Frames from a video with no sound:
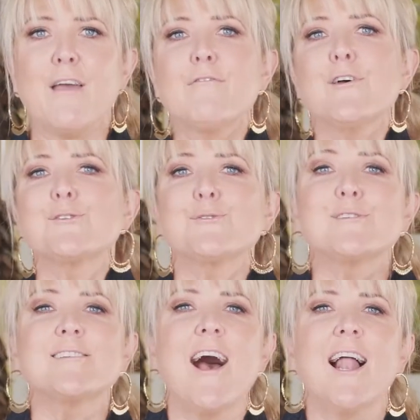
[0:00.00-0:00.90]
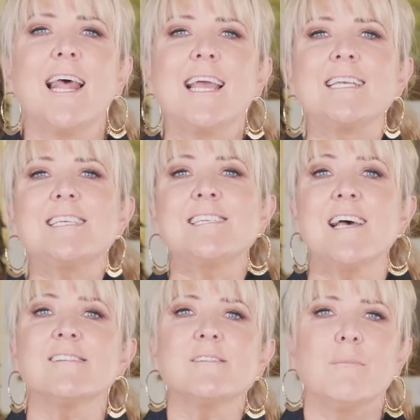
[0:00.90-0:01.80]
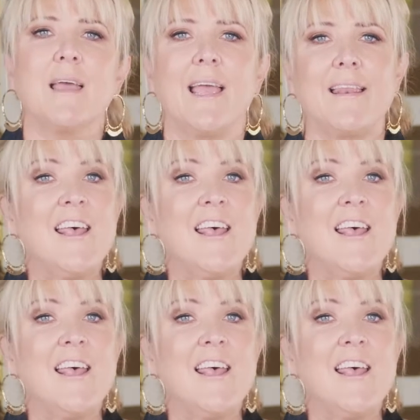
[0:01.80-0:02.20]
Virtual styling doesn't mean